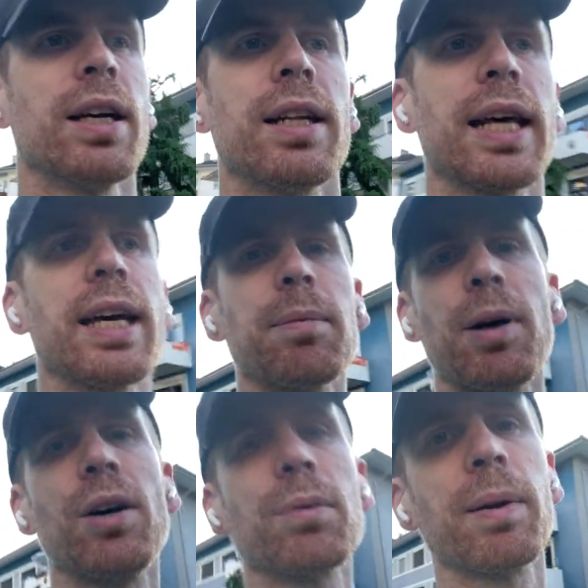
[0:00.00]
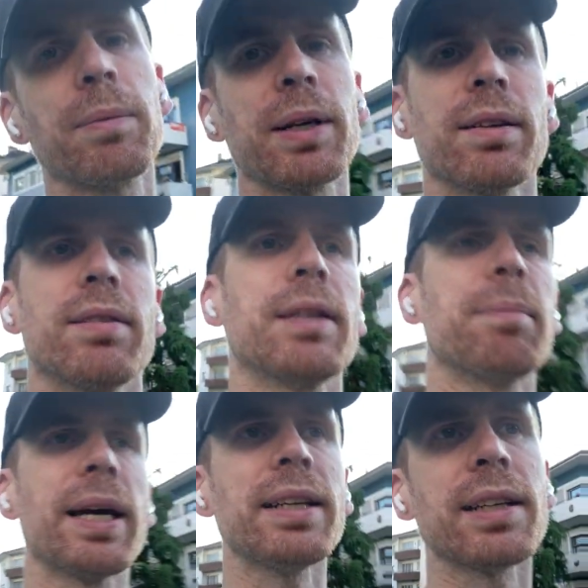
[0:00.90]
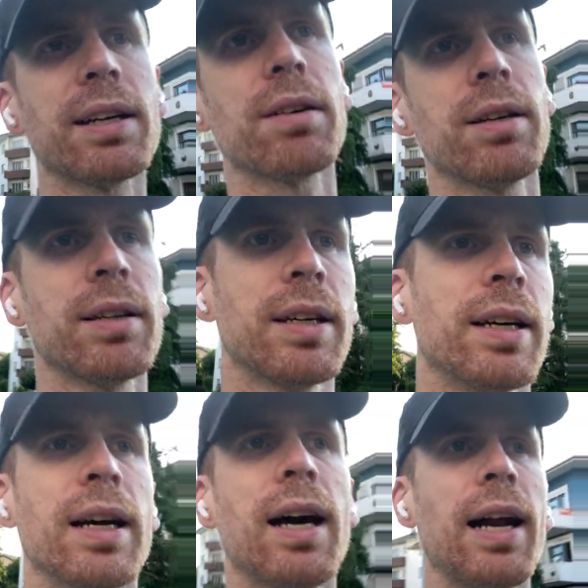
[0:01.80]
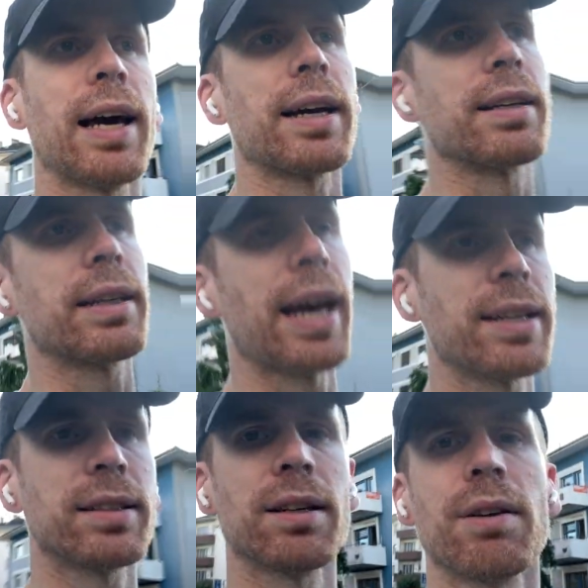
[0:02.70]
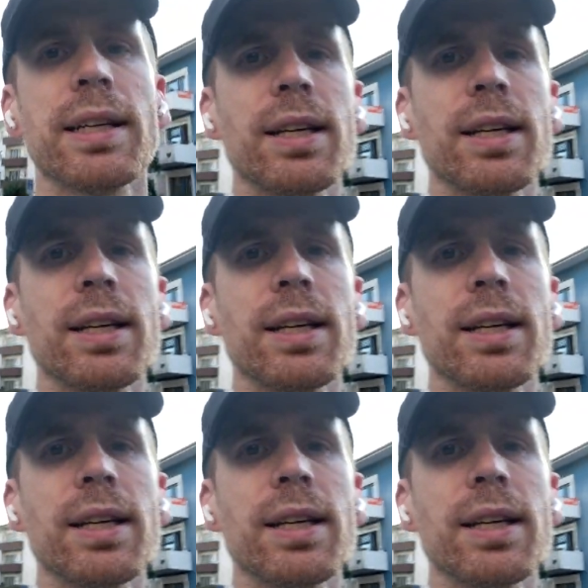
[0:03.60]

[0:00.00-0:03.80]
think about when we see media, like in Canada right